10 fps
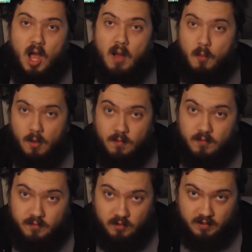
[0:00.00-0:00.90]
I was
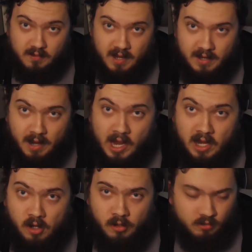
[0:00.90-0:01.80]
restricted to get an
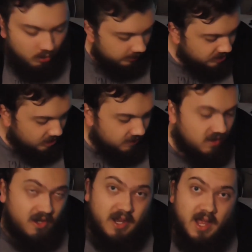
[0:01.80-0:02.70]
AIO cooler due
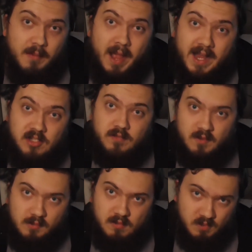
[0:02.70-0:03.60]
to the age of
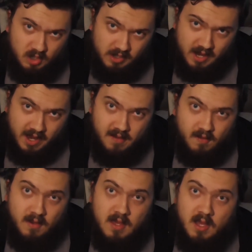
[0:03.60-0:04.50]
the computer
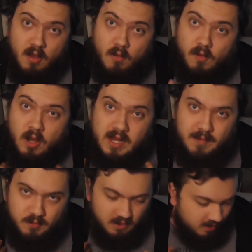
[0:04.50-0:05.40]
case. It was only
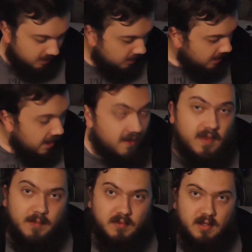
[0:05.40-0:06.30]
able to
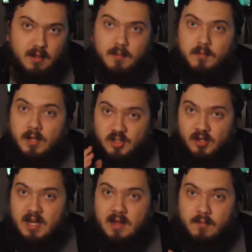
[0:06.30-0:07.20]
accept the
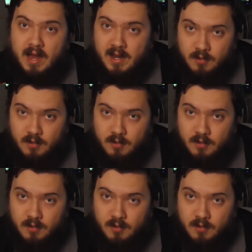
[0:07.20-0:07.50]
120 rad.